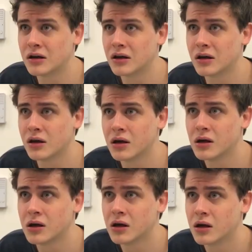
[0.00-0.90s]

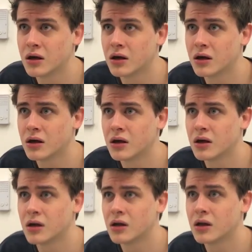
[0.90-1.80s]

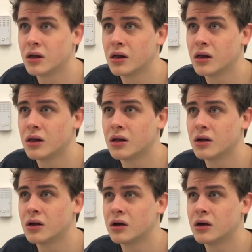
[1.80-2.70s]

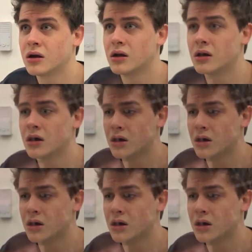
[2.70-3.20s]
Nobody speaks.